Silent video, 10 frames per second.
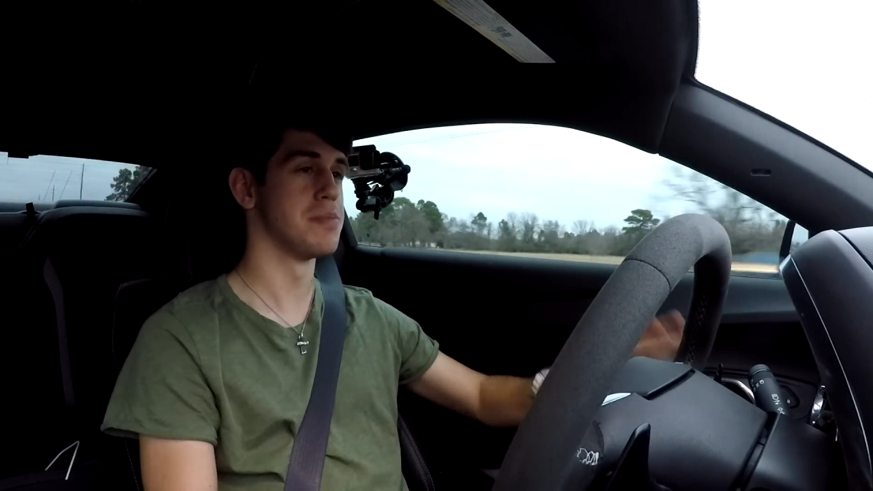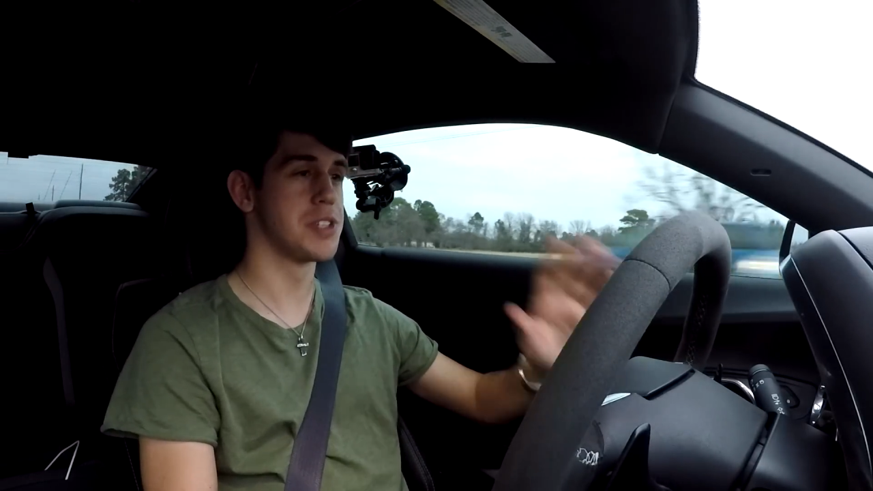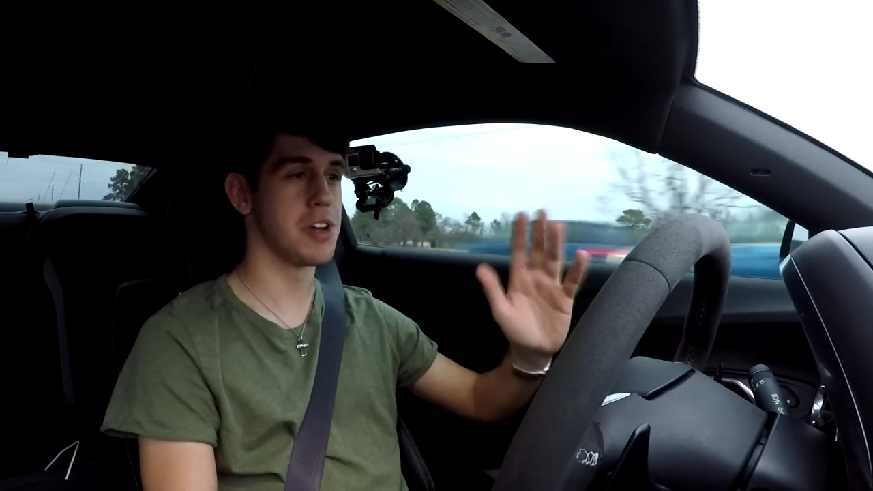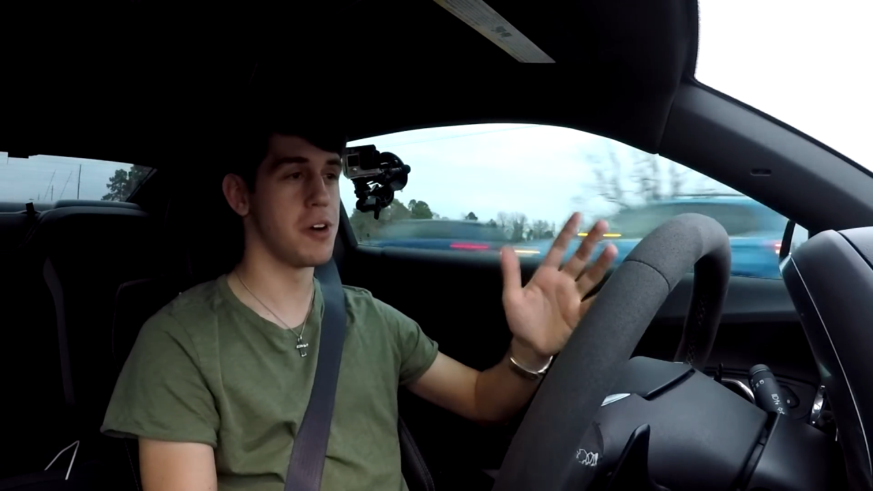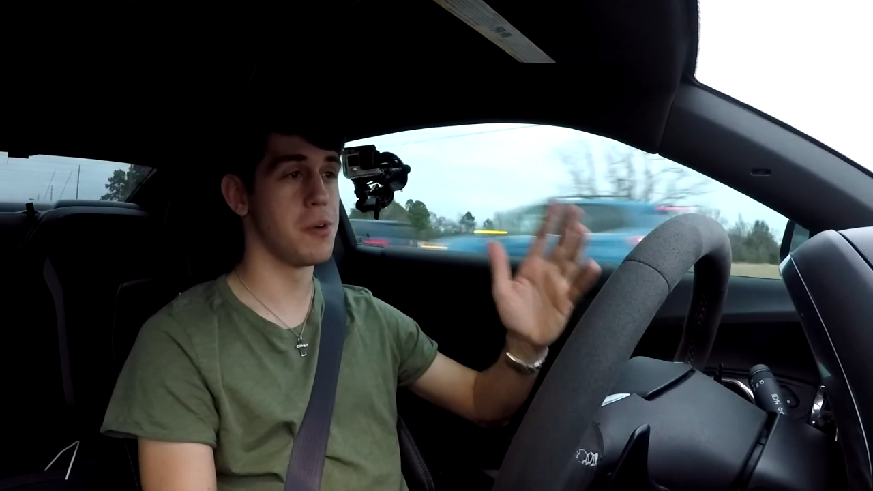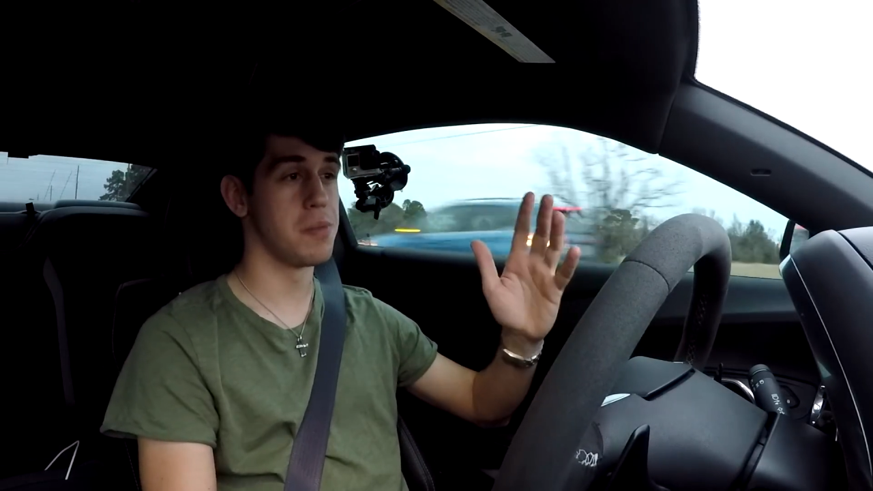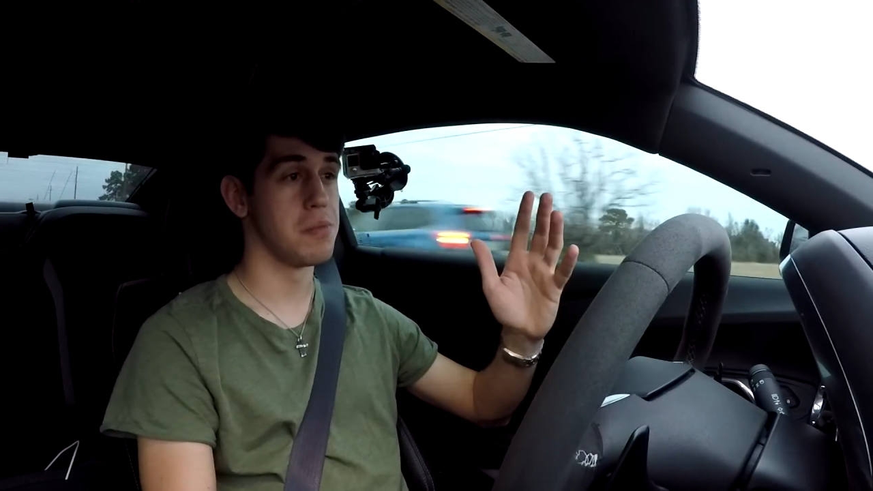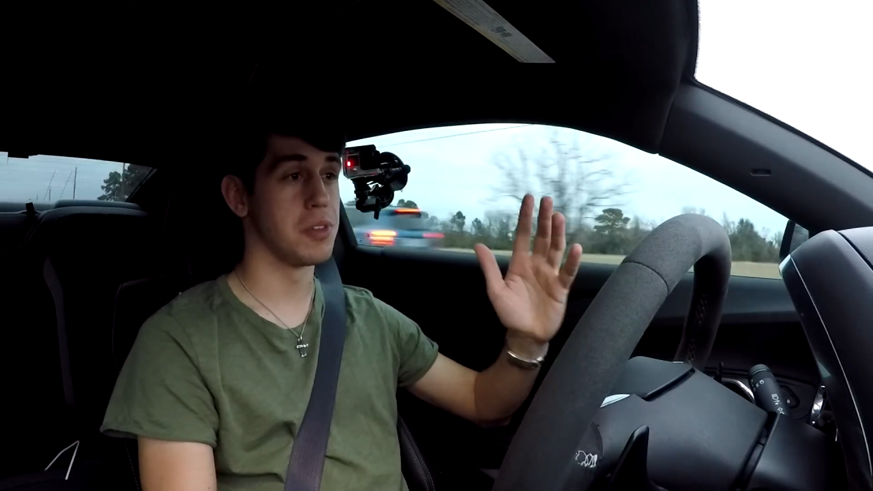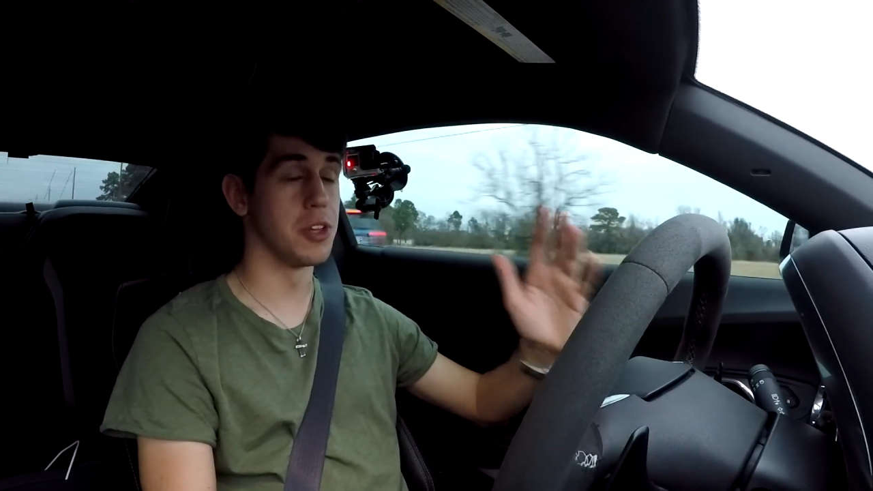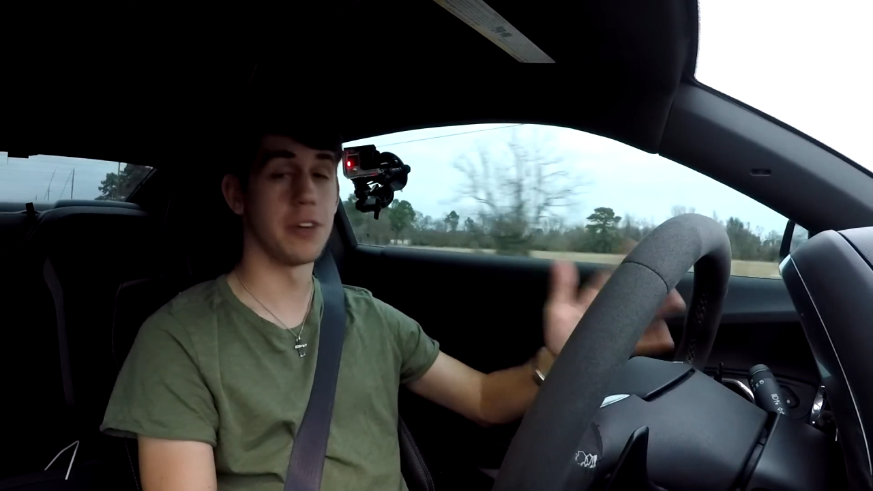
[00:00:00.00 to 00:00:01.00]
so
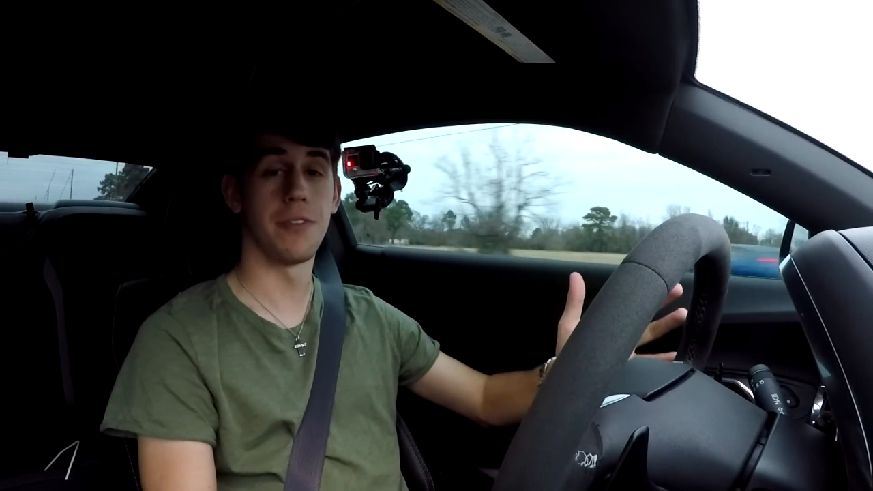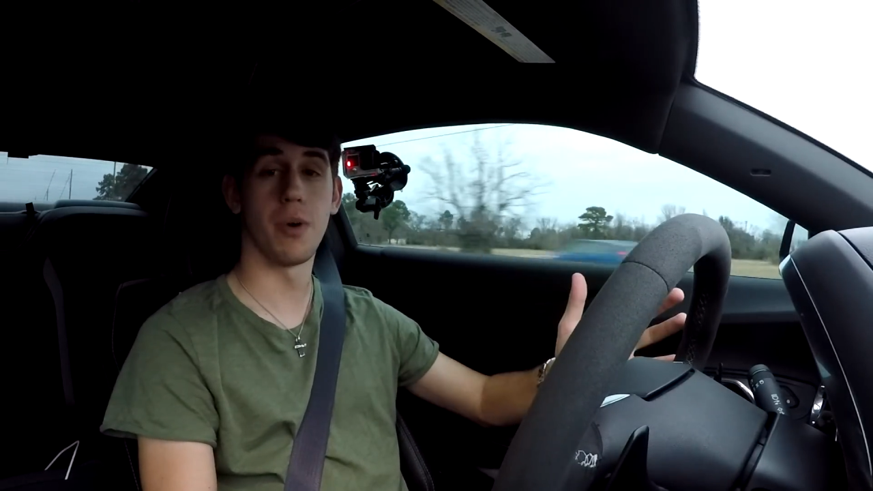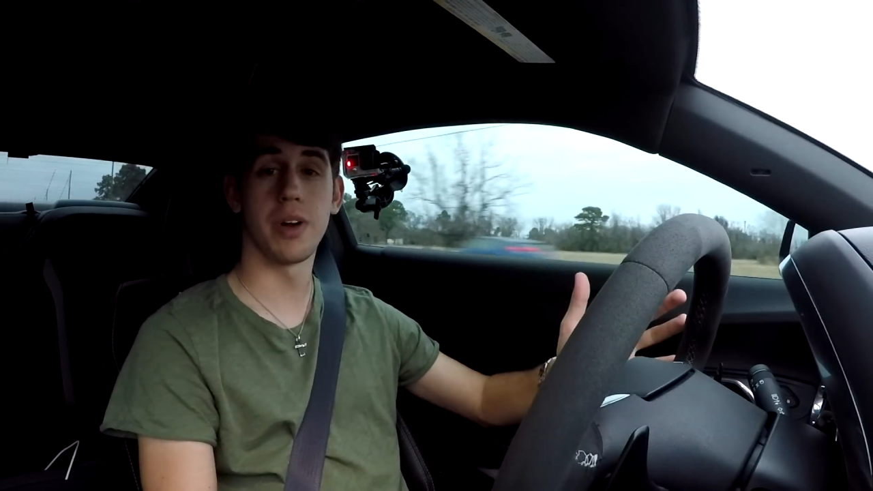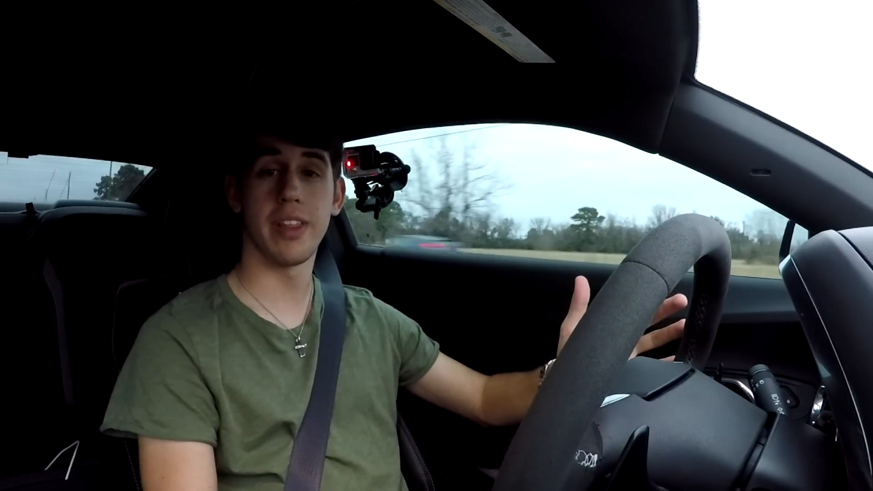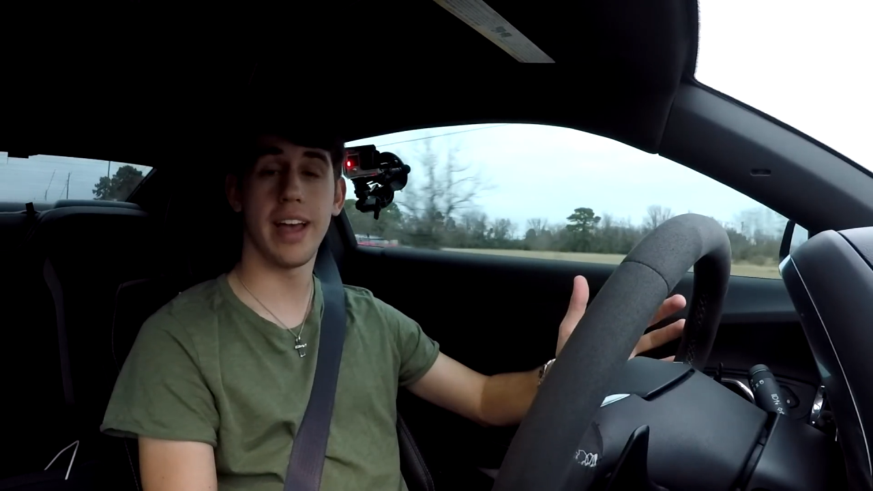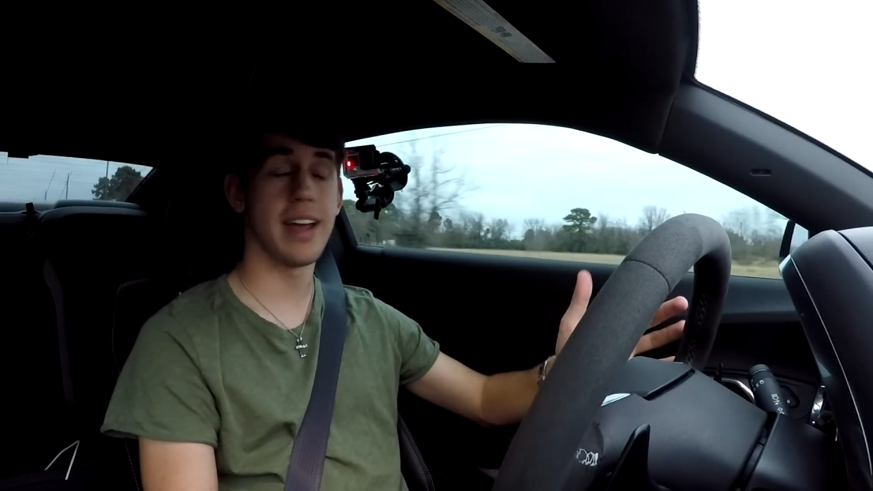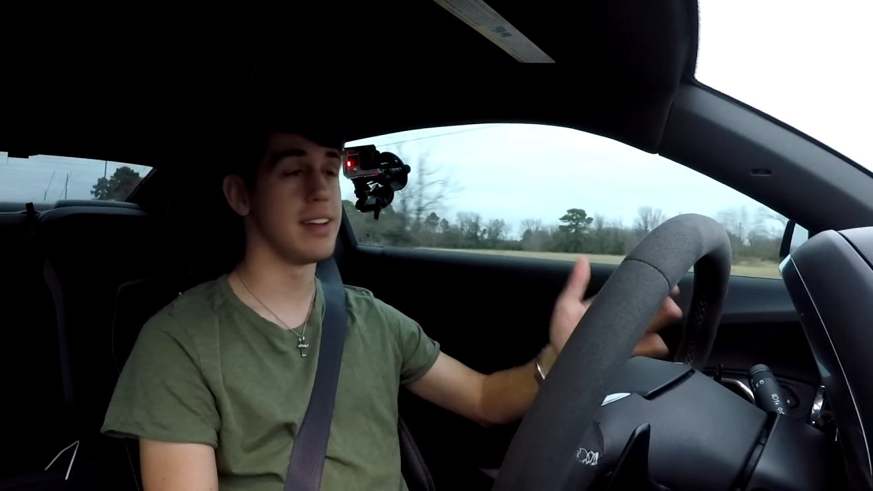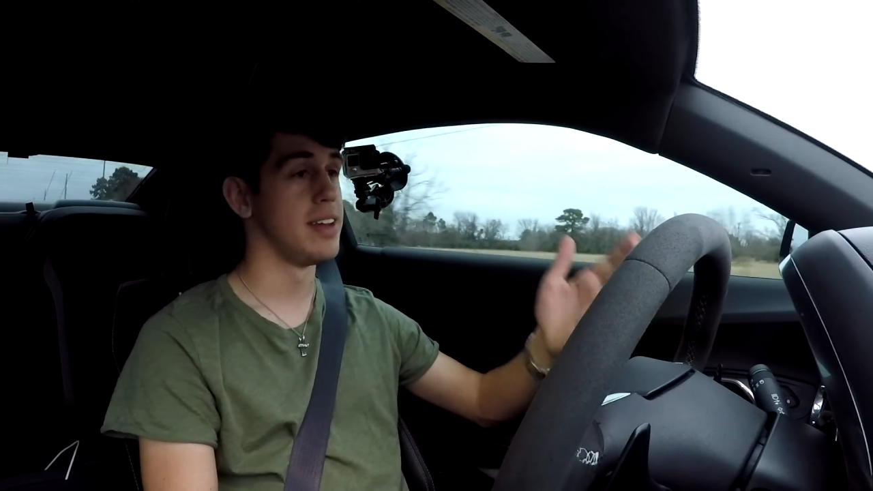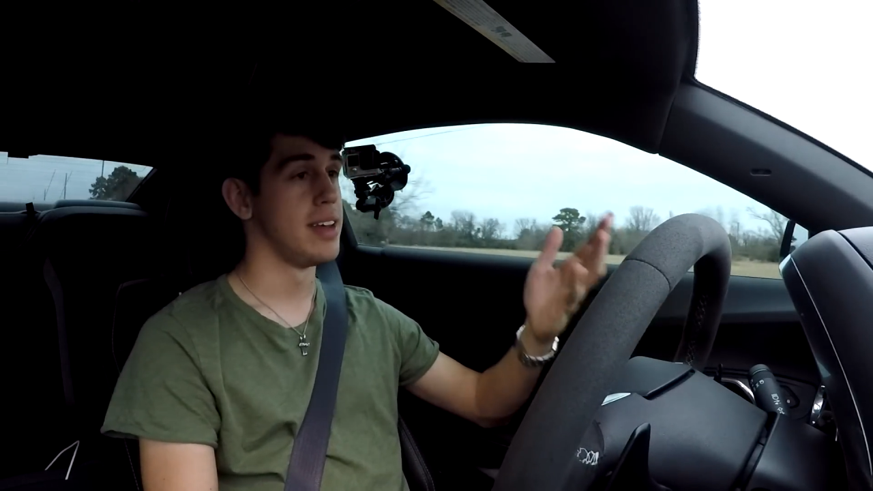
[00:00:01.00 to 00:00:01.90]
look forward to that.